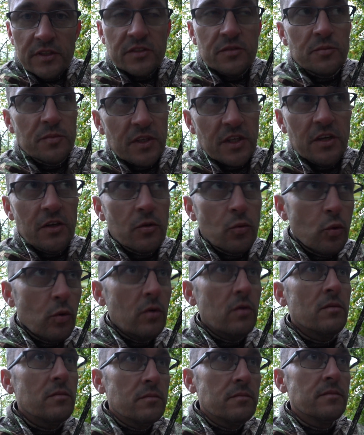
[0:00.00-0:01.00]
some deer
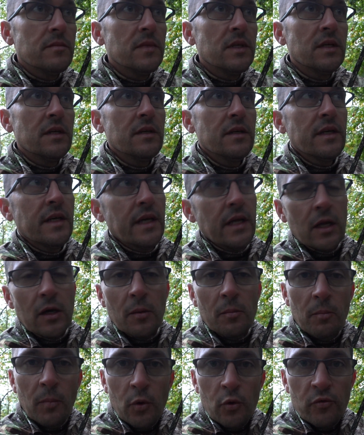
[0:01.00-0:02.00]
will get
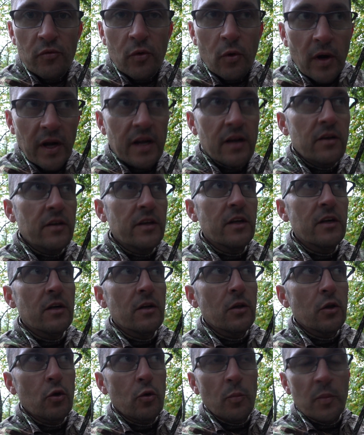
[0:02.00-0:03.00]
up and move around here in
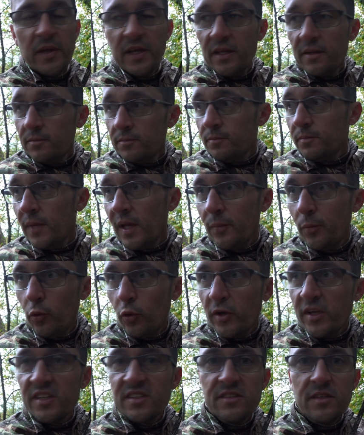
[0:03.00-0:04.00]
a little bit. Maybe
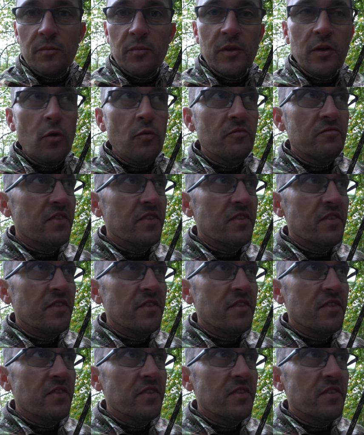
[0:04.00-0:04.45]
we'll get something on